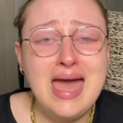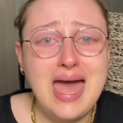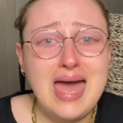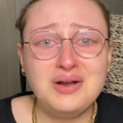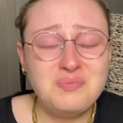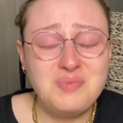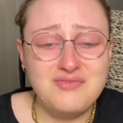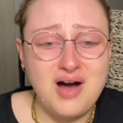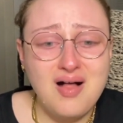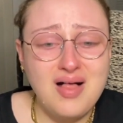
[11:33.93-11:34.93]
and
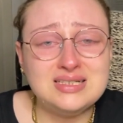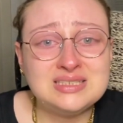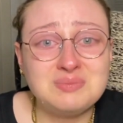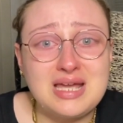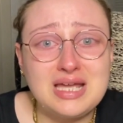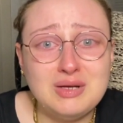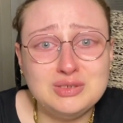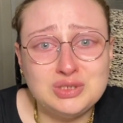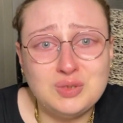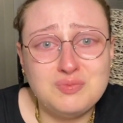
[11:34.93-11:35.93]
above all else, my
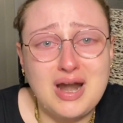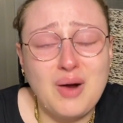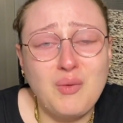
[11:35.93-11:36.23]
YouTube that I